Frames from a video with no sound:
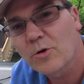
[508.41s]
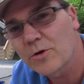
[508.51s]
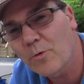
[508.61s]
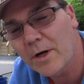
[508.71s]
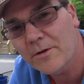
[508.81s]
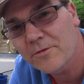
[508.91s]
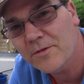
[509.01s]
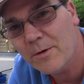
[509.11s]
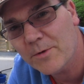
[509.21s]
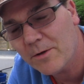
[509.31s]
Couldn't quite
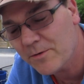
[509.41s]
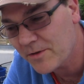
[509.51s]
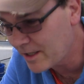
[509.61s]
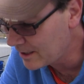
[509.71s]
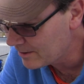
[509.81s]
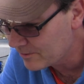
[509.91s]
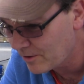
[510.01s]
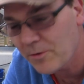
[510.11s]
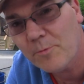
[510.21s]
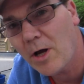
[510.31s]
understand what they were saying,
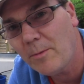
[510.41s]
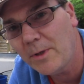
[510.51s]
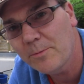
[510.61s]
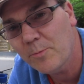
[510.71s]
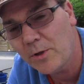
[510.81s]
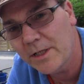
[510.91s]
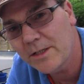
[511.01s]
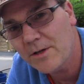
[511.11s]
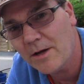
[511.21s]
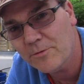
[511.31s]
so they're probably
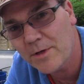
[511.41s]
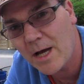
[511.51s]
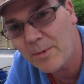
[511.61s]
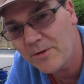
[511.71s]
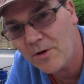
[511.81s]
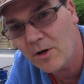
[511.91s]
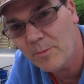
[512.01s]
pulling it down to Annapolis